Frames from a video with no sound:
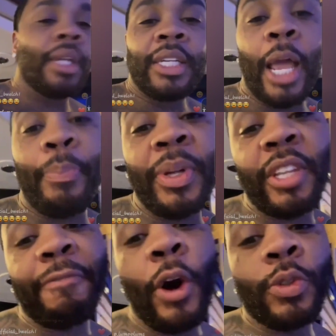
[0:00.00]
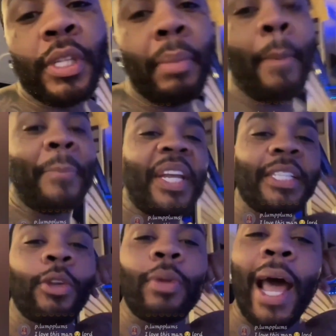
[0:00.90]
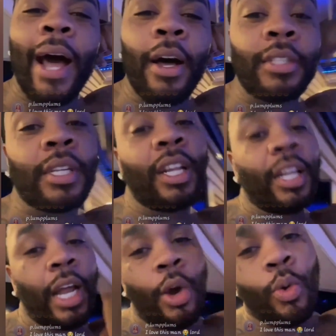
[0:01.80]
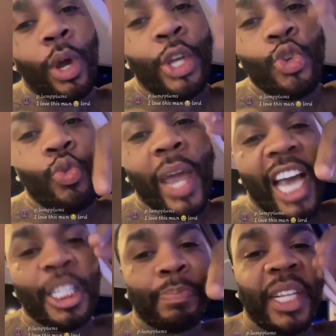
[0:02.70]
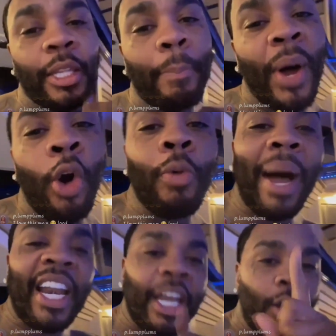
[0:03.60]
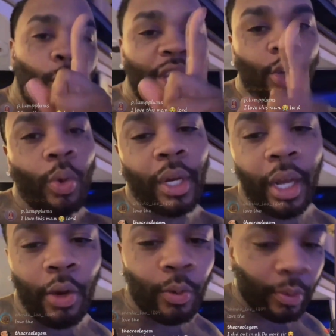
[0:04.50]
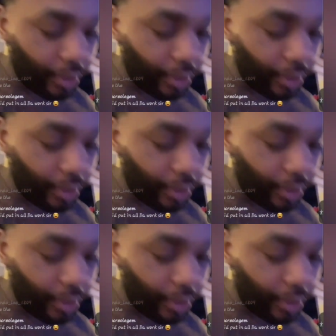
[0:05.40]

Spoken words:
They put the folks in my business, so now I hustle alone. You can't split the pole, my nigga, when you alone.